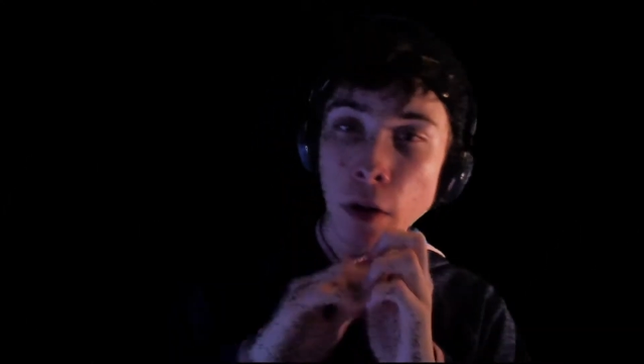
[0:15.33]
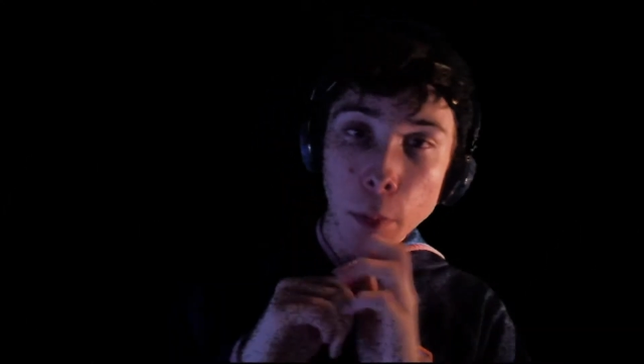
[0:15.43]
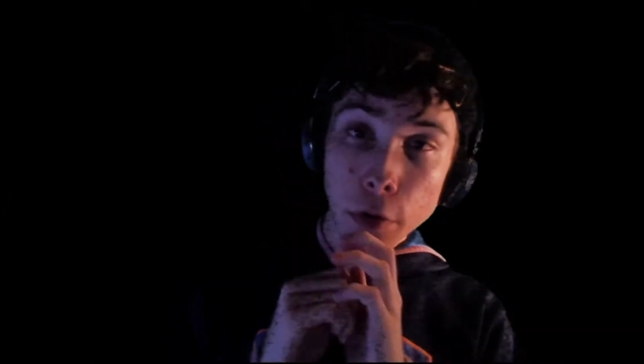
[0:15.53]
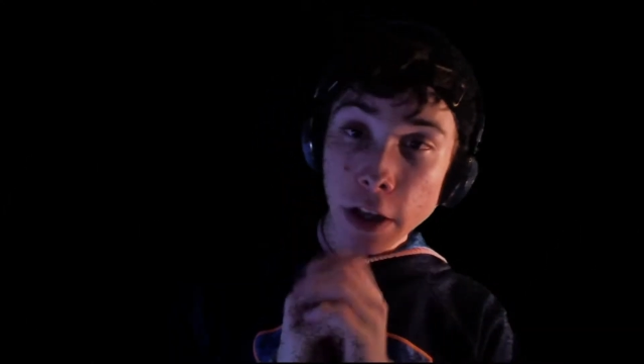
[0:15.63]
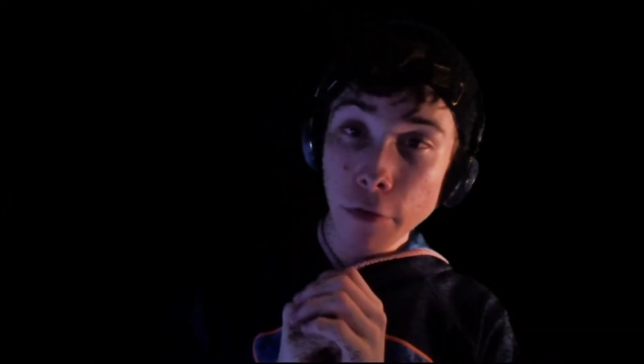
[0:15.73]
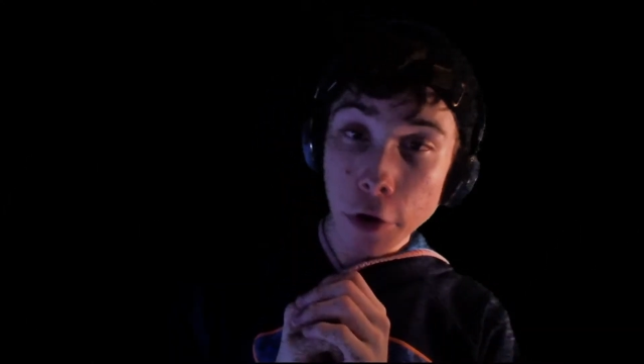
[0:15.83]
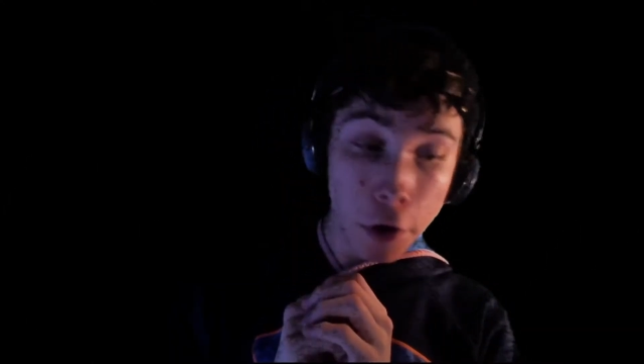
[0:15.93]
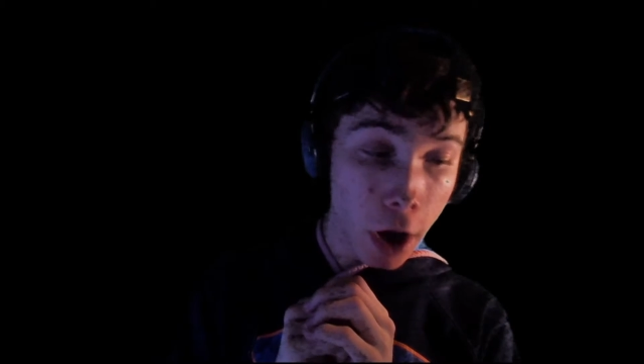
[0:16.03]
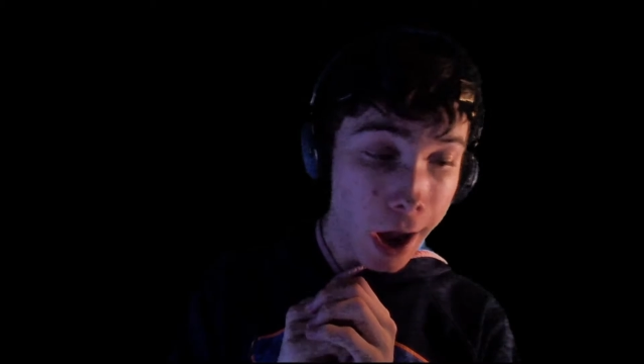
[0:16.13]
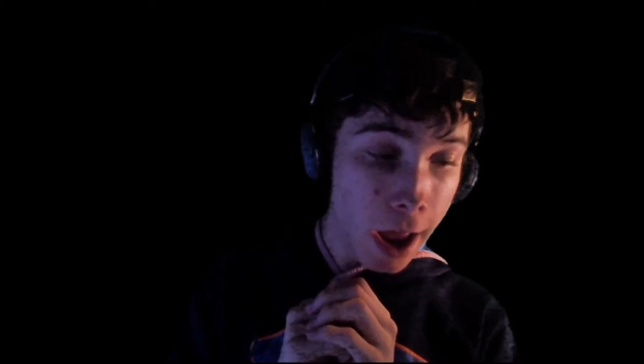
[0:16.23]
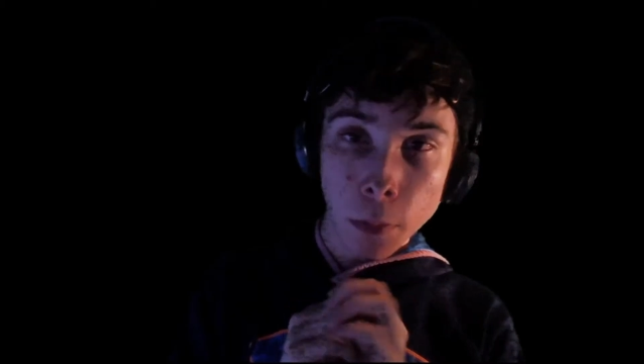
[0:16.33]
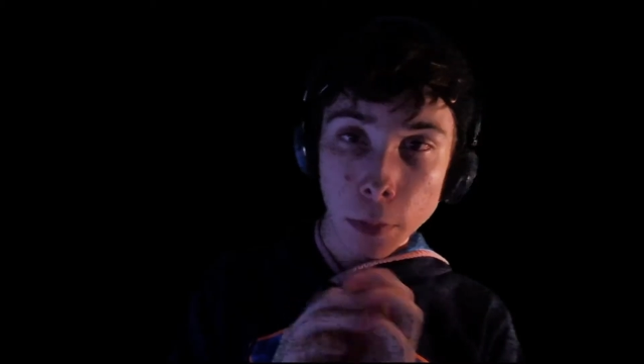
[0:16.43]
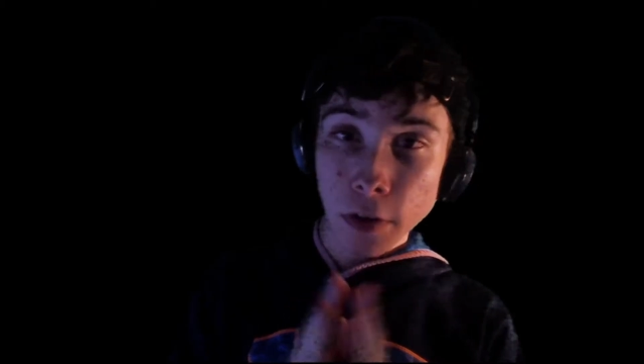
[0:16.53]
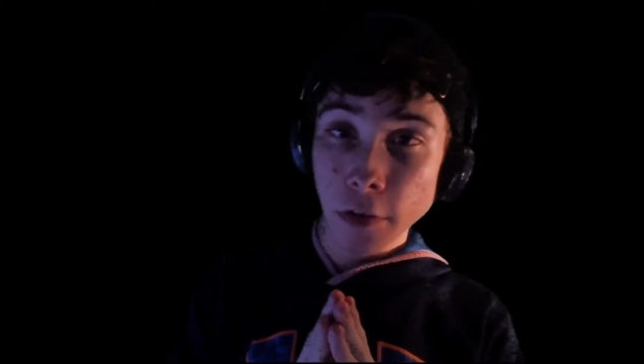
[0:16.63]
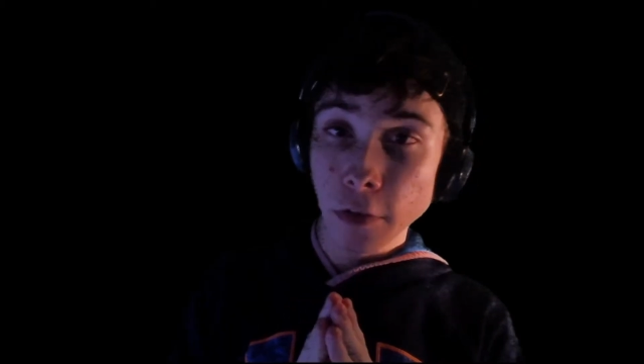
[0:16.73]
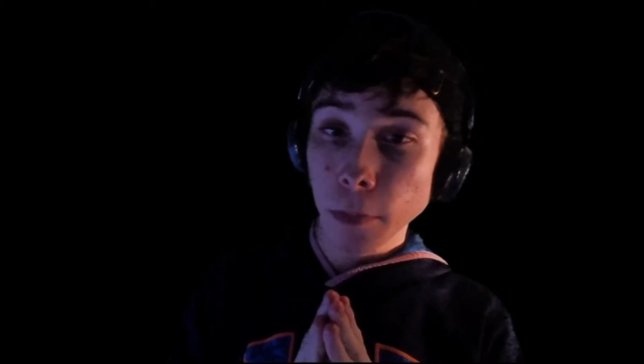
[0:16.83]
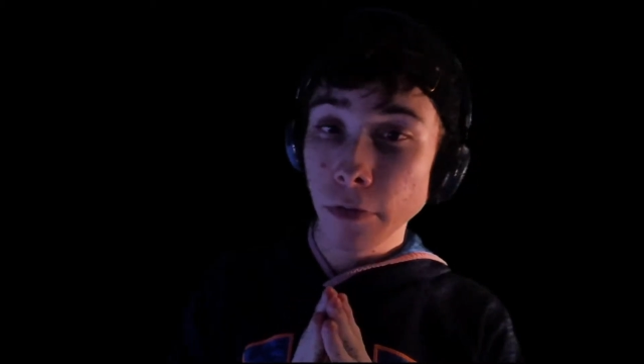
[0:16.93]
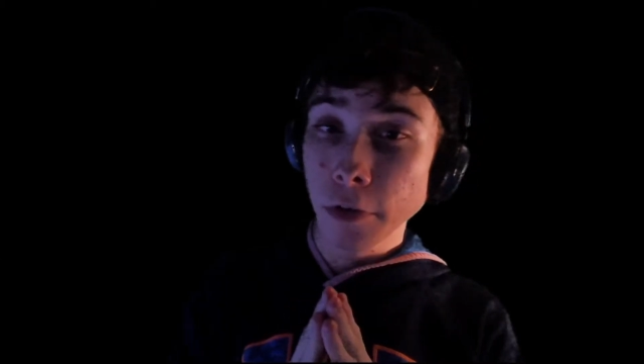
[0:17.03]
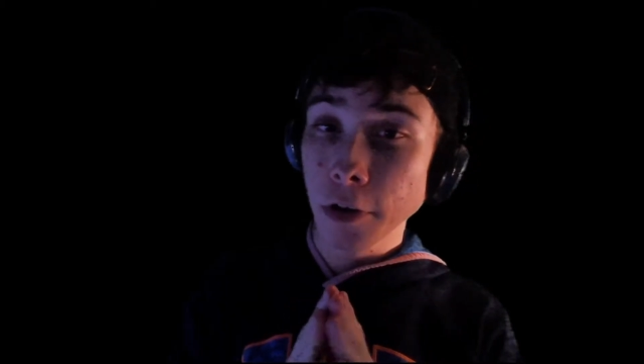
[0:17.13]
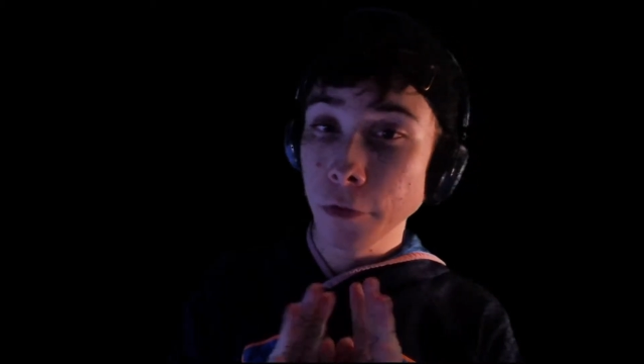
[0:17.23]
believe it or not, this is my
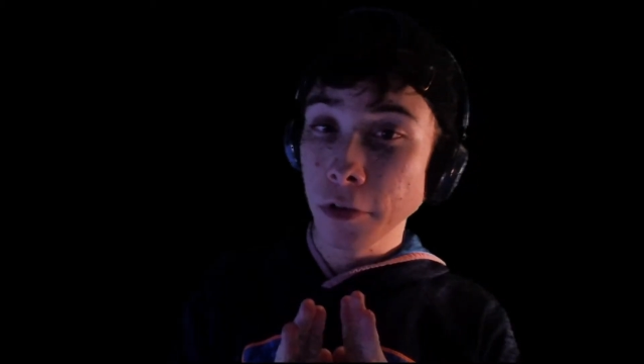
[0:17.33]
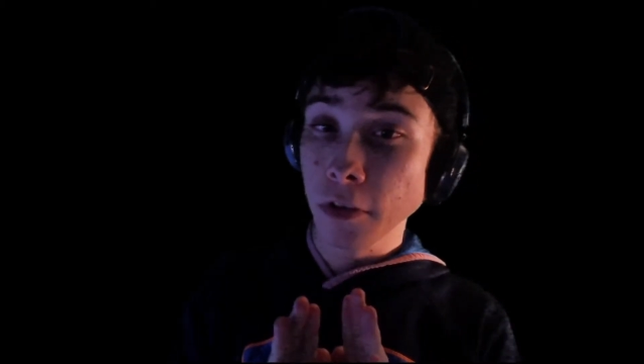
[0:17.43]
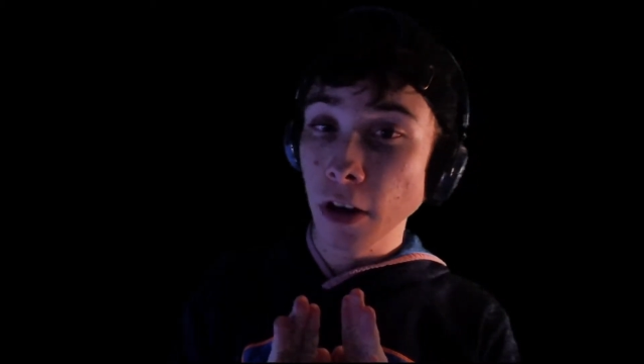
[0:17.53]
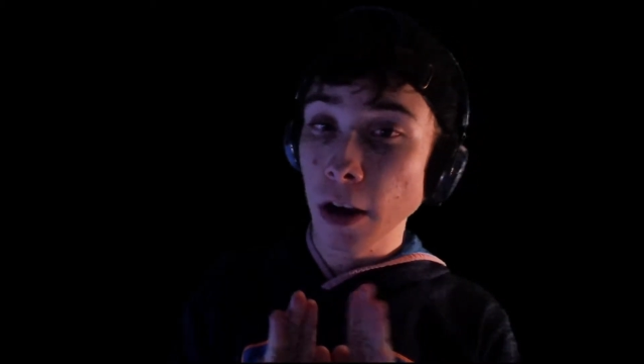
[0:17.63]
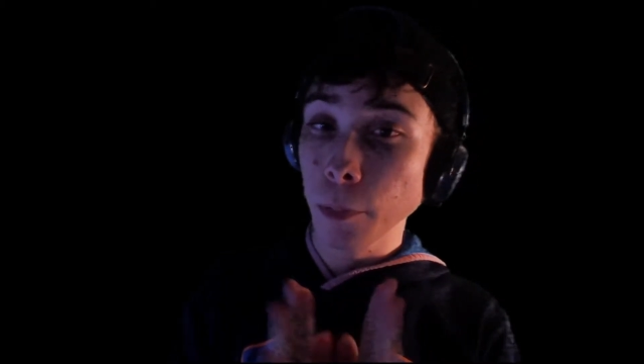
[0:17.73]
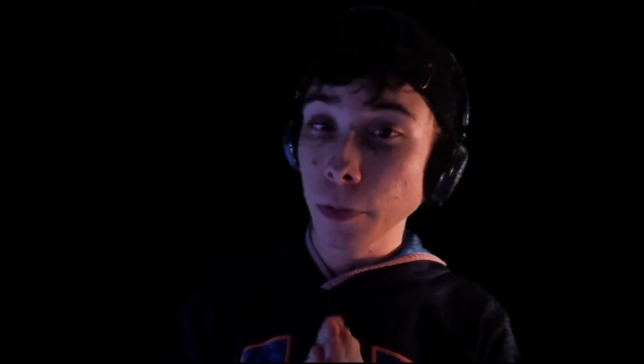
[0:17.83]
very first time